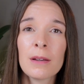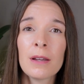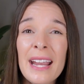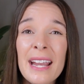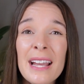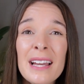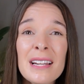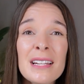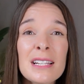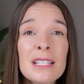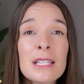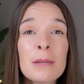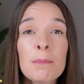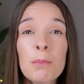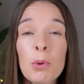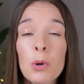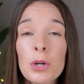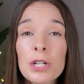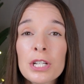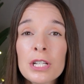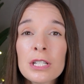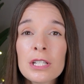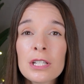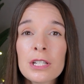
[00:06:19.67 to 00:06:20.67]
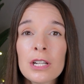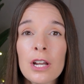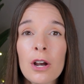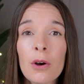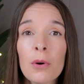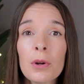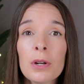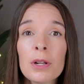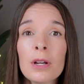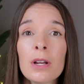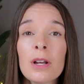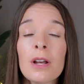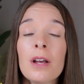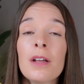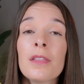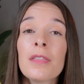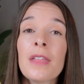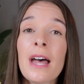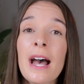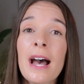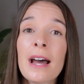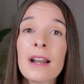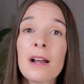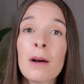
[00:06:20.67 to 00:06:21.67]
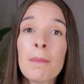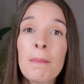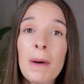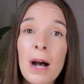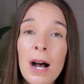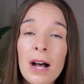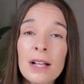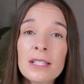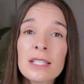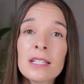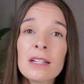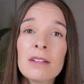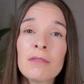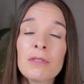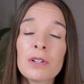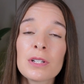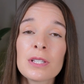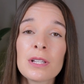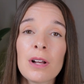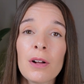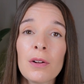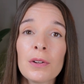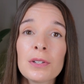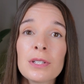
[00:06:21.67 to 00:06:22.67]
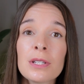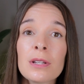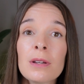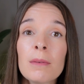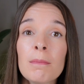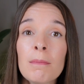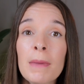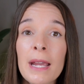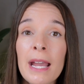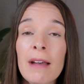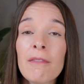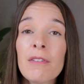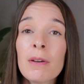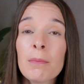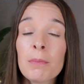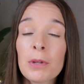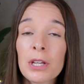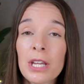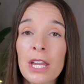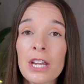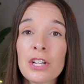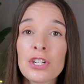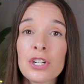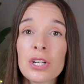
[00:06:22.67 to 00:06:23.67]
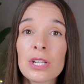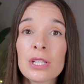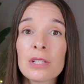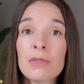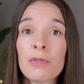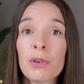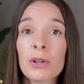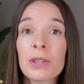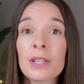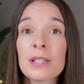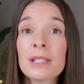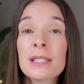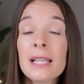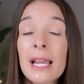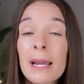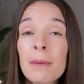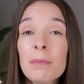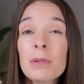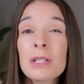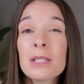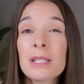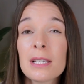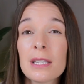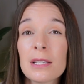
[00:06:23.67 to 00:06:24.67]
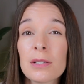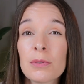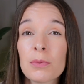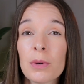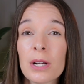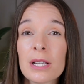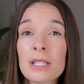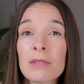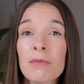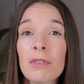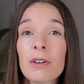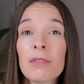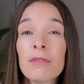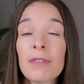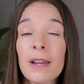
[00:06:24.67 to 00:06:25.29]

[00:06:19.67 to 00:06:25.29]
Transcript: And it's important to note that a positive result may have implications for the same disease risk for